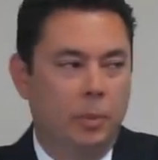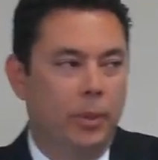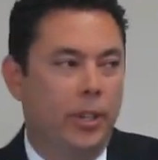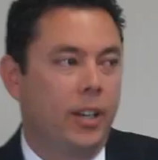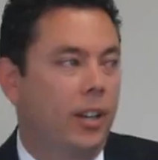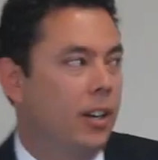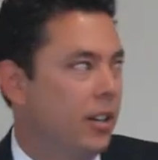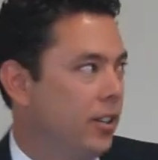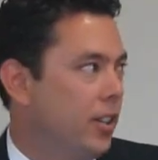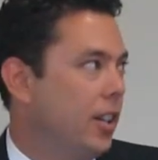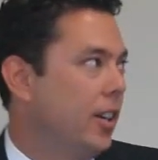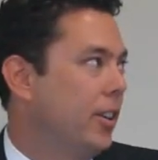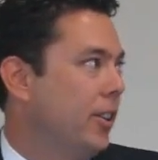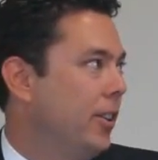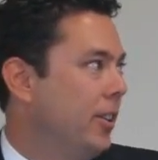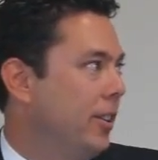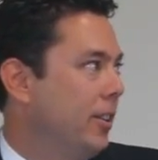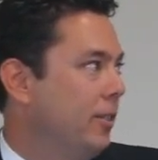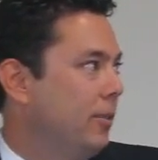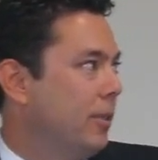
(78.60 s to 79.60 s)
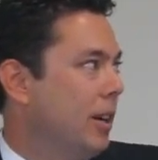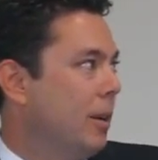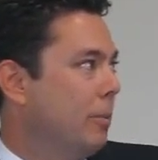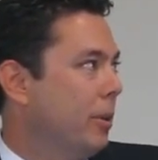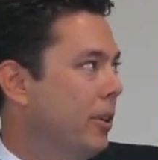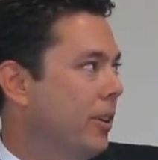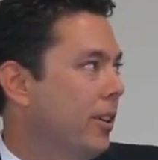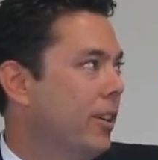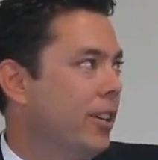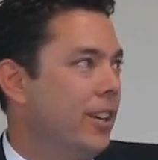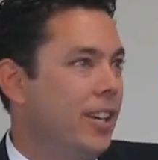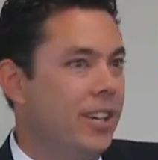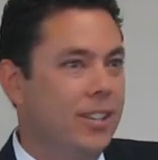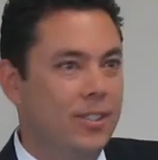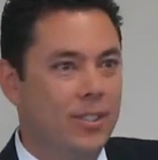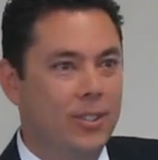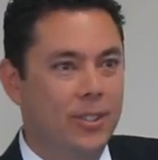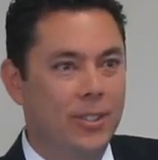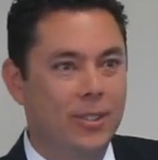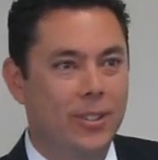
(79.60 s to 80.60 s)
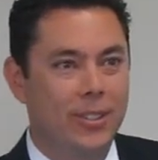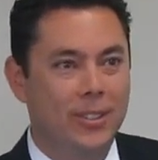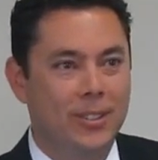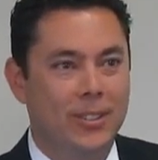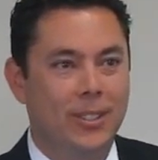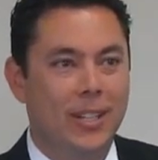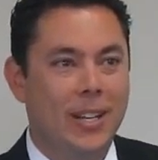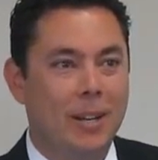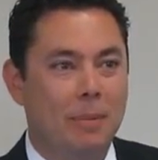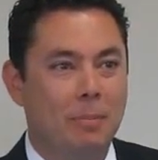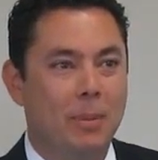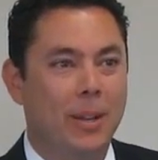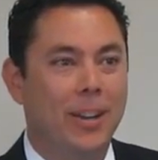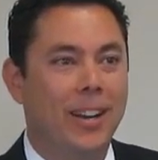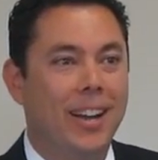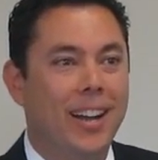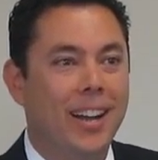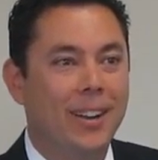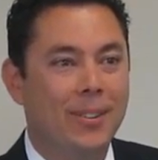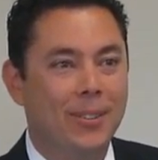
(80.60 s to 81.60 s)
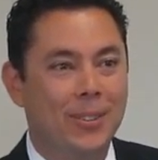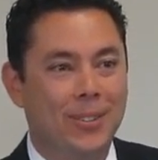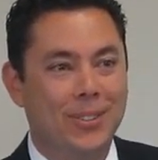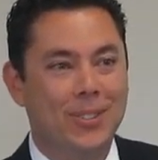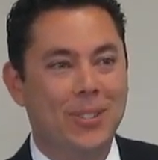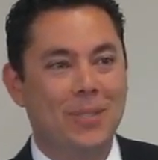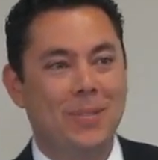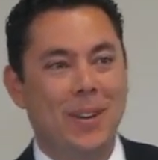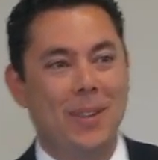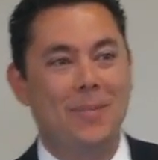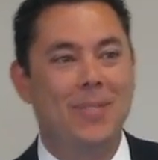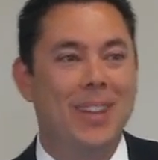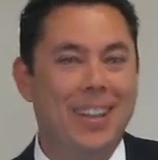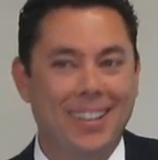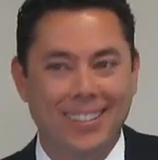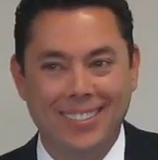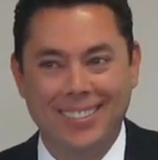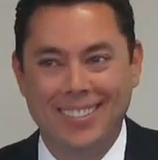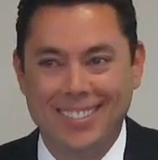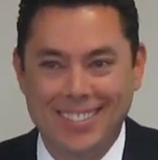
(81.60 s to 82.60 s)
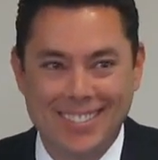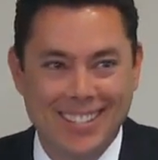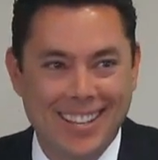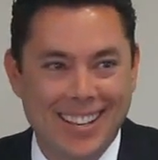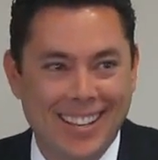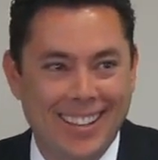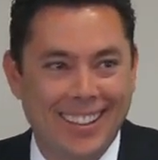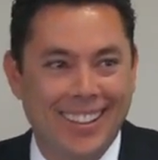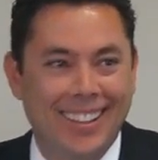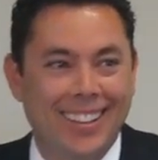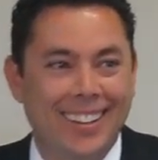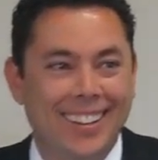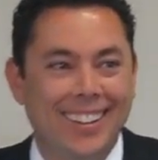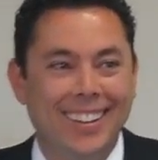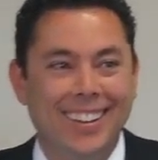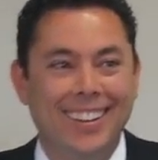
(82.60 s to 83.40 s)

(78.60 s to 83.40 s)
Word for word: pretty hard to argue that Robert Gehrke isn't doing his job, but I will do my best in saying that.